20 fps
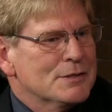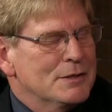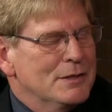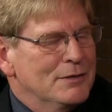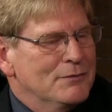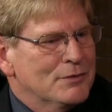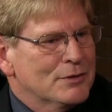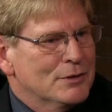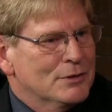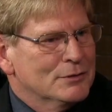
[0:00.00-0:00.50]
a
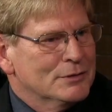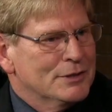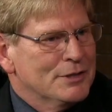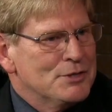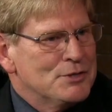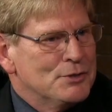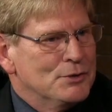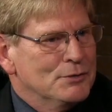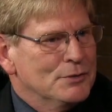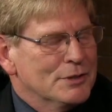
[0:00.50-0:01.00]
difficult
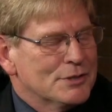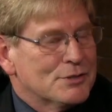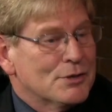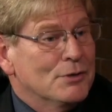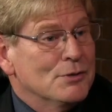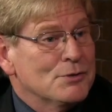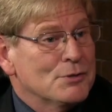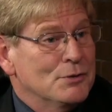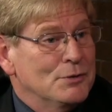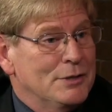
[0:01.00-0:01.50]
issue. It's
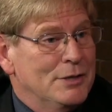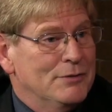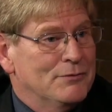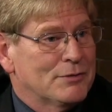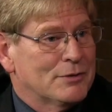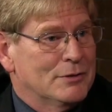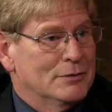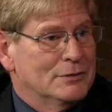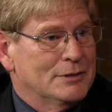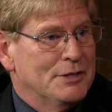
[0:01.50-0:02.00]
also a
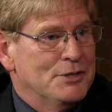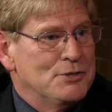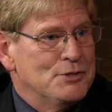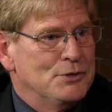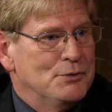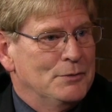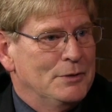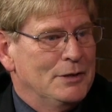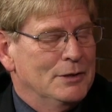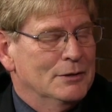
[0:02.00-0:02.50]
difficult
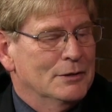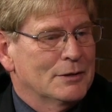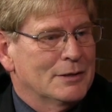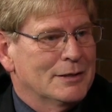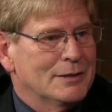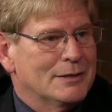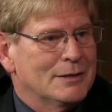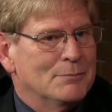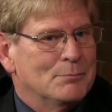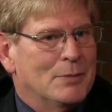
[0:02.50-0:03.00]
issue when you look
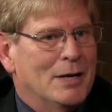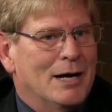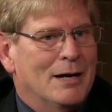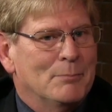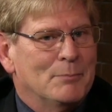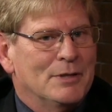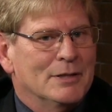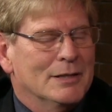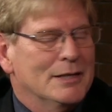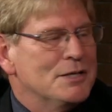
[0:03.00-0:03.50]
at the
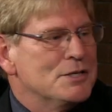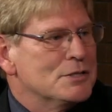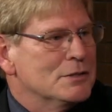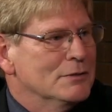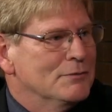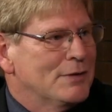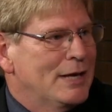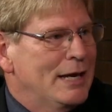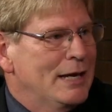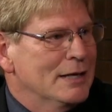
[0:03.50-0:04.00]
population
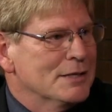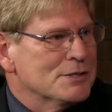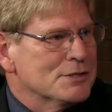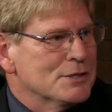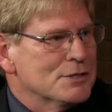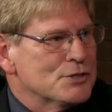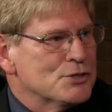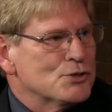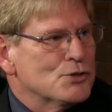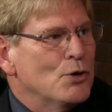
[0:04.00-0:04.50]
of
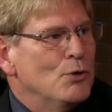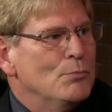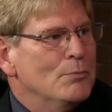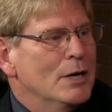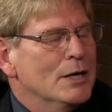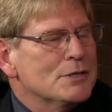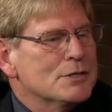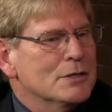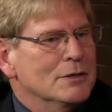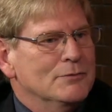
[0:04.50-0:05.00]
Kansas. So
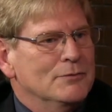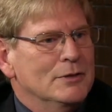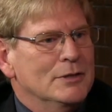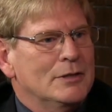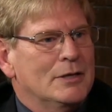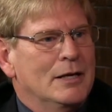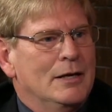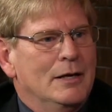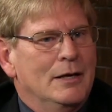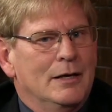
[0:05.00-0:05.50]
much of it
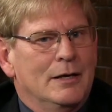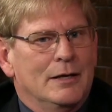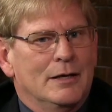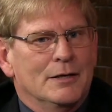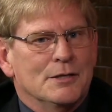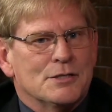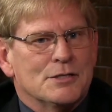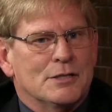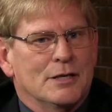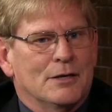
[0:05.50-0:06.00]

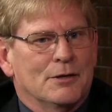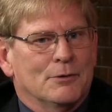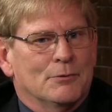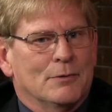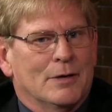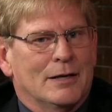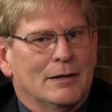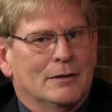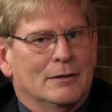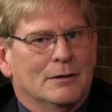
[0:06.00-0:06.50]
is centered
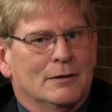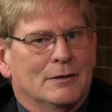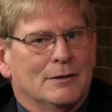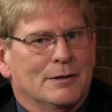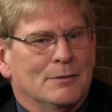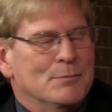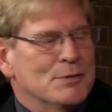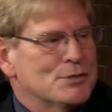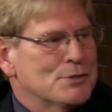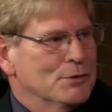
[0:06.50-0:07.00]
right along
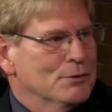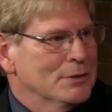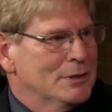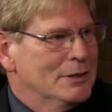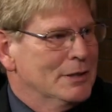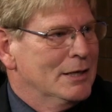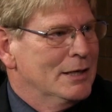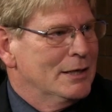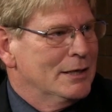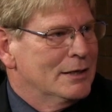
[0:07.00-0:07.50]
the Missouri
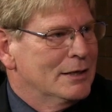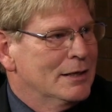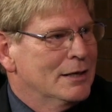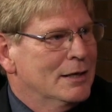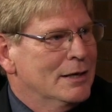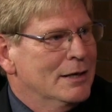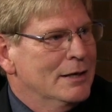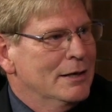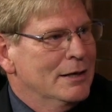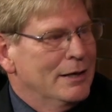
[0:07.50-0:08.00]
line.
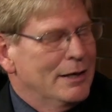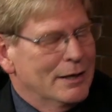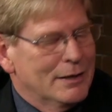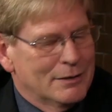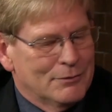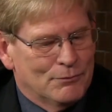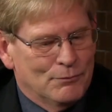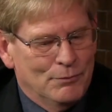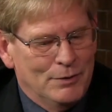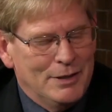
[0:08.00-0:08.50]
And
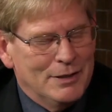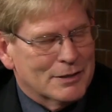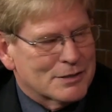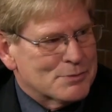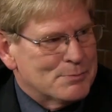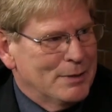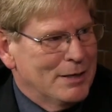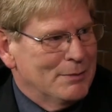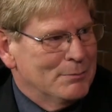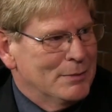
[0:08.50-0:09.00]
if we
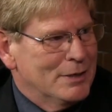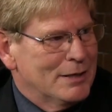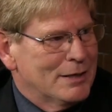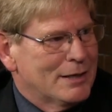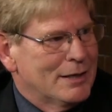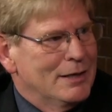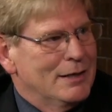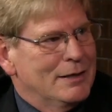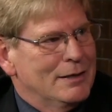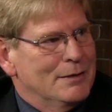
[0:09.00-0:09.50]
expand
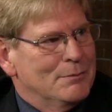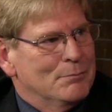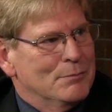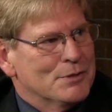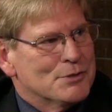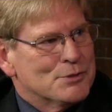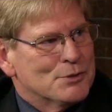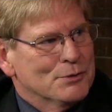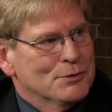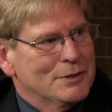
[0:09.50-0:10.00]
Medicaid and
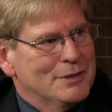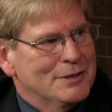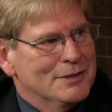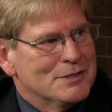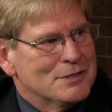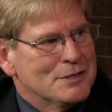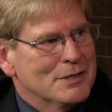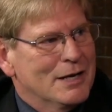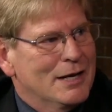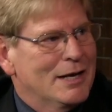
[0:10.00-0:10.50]
Missouri
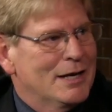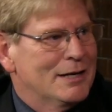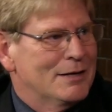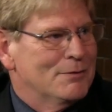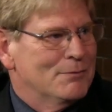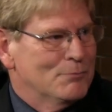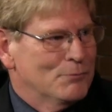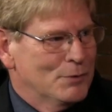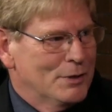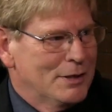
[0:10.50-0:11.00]
does not,
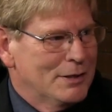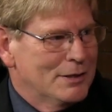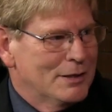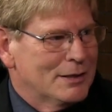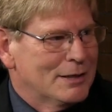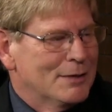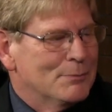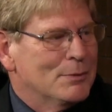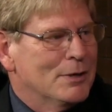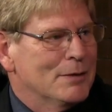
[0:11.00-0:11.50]
what do you think
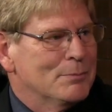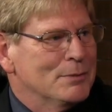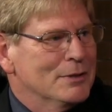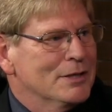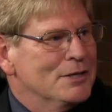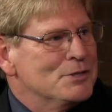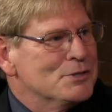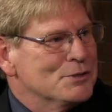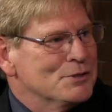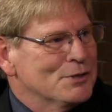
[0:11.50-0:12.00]
that
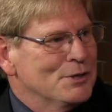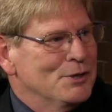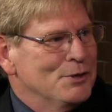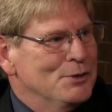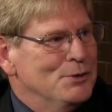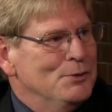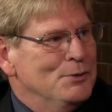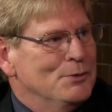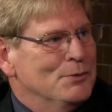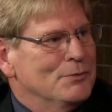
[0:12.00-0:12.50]
population is going
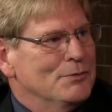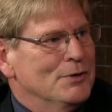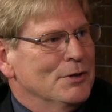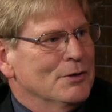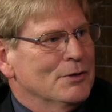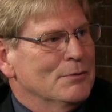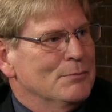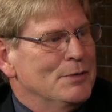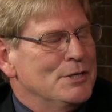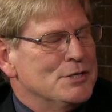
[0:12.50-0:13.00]
to do? They're
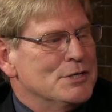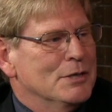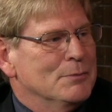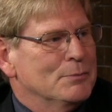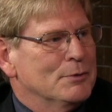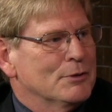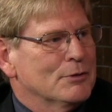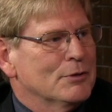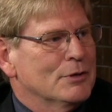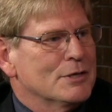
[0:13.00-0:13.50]
going to be
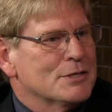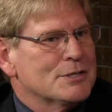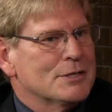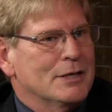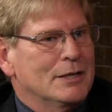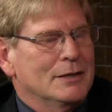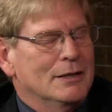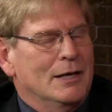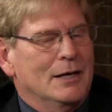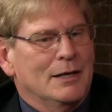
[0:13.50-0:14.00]
jumping across
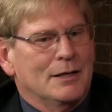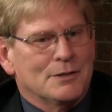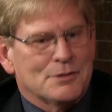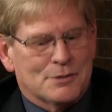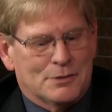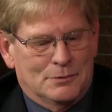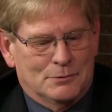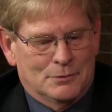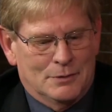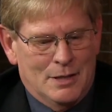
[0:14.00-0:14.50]
state lines.
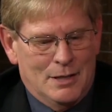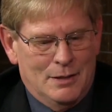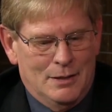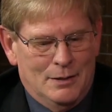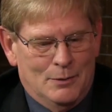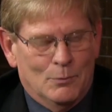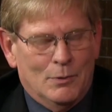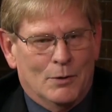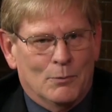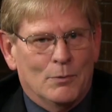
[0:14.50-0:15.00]
So
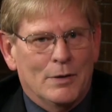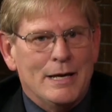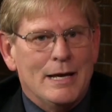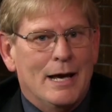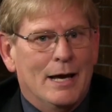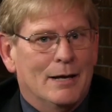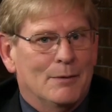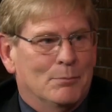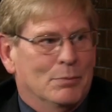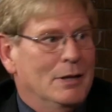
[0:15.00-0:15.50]
what we
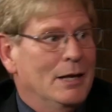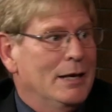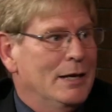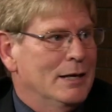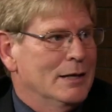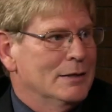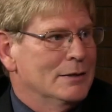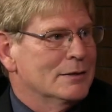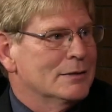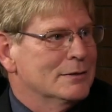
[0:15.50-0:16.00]
had
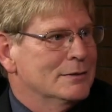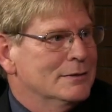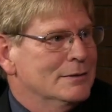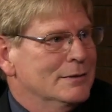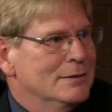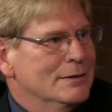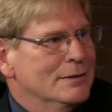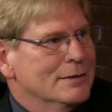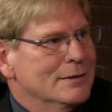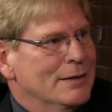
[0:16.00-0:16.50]
planned,
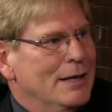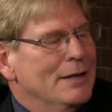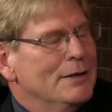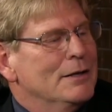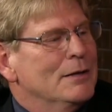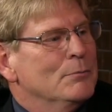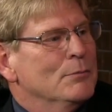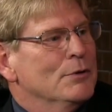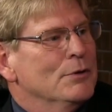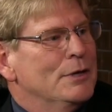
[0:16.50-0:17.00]
that
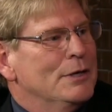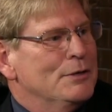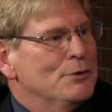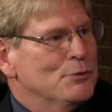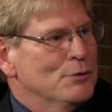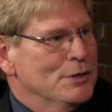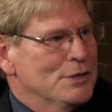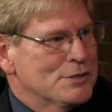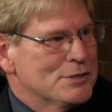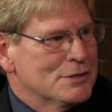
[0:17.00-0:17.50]
number
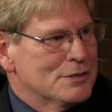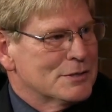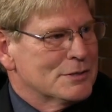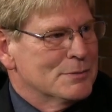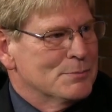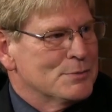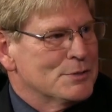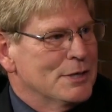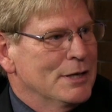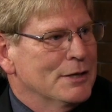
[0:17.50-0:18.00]
increases
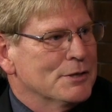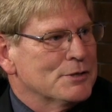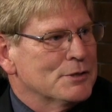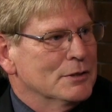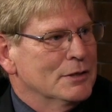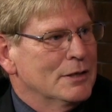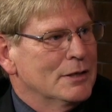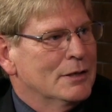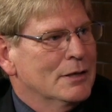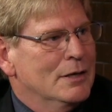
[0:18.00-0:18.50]

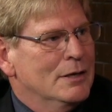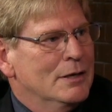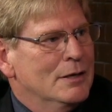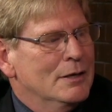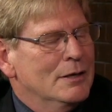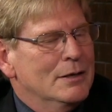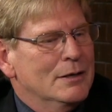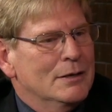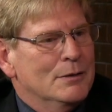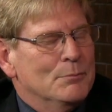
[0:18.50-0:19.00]
substantially.
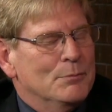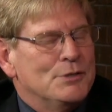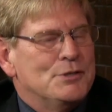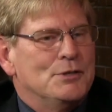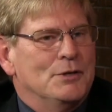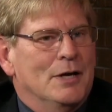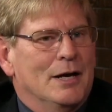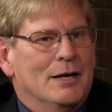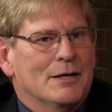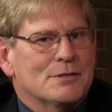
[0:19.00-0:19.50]
But
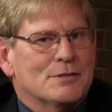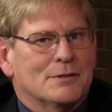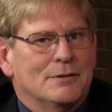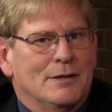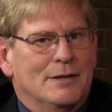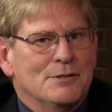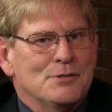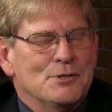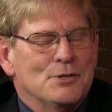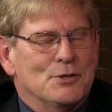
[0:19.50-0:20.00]
you asked,
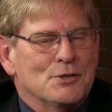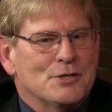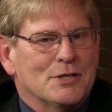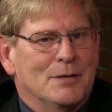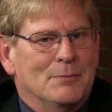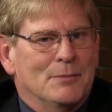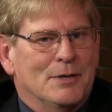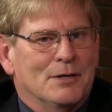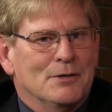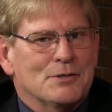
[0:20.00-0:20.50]
is there
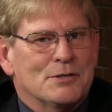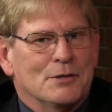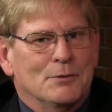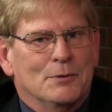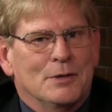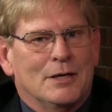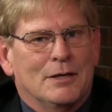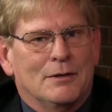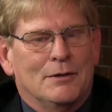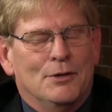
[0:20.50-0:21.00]
something else that
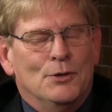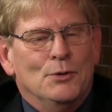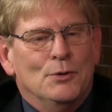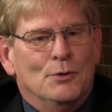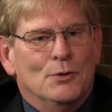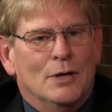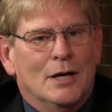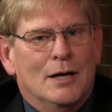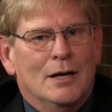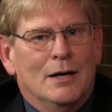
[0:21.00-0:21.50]
we could
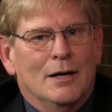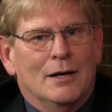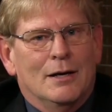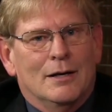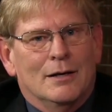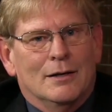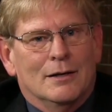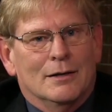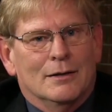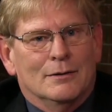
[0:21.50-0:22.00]
do?
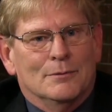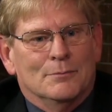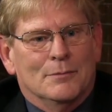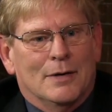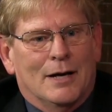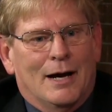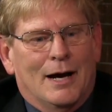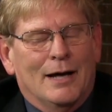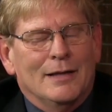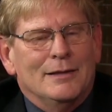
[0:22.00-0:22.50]

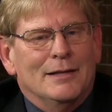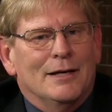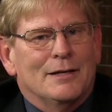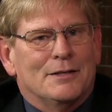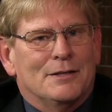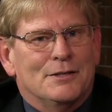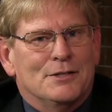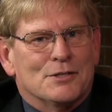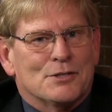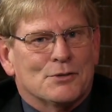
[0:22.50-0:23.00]
I'd like
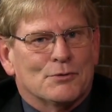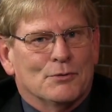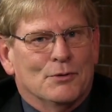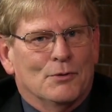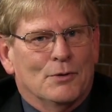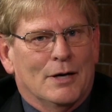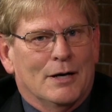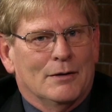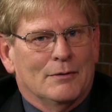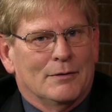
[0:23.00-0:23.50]
to just
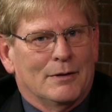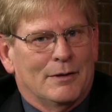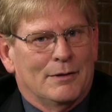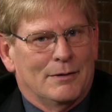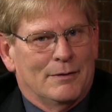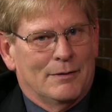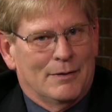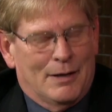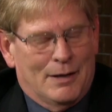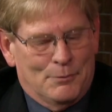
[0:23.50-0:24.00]
throw out,
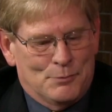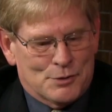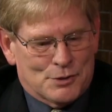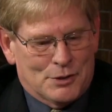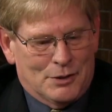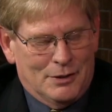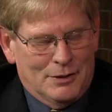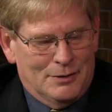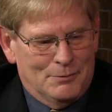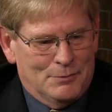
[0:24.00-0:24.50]
I was
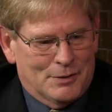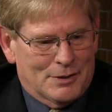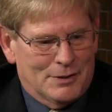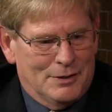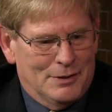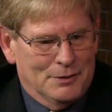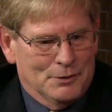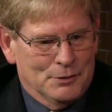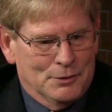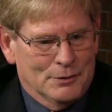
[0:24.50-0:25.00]
talking with
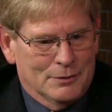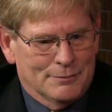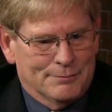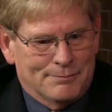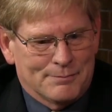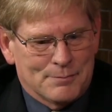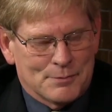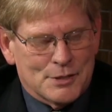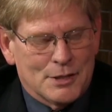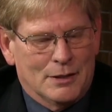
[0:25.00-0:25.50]
another
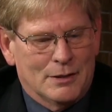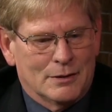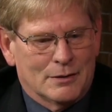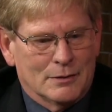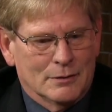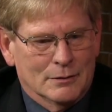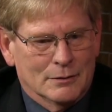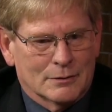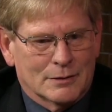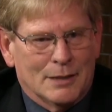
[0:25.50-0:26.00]

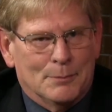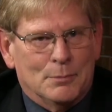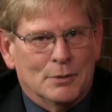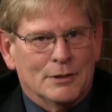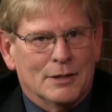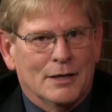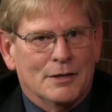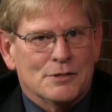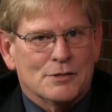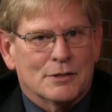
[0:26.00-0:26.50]
senator a couple
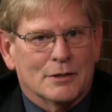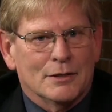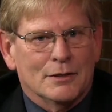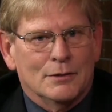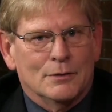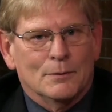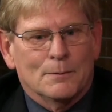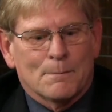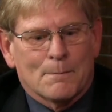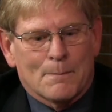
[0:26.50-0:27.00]
days
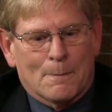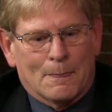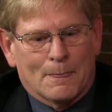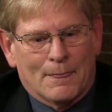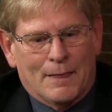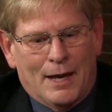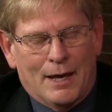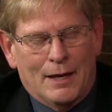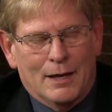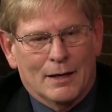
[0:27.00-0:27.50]
ago,
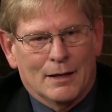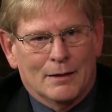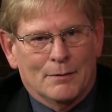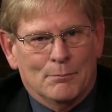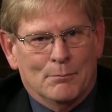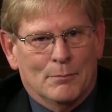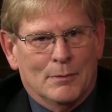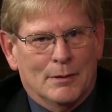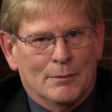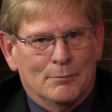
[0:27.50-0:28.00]
and
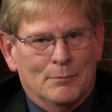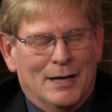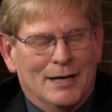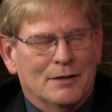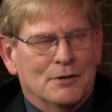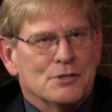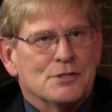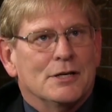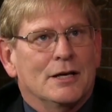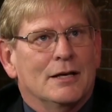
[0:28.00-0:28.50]
my
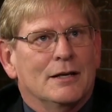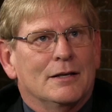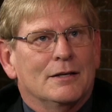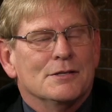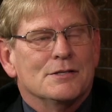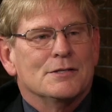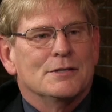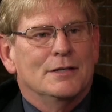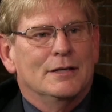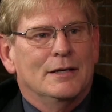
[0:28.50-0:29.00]
understanding
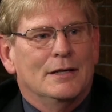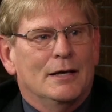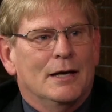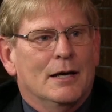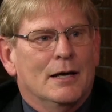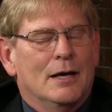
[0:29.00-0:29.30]
is the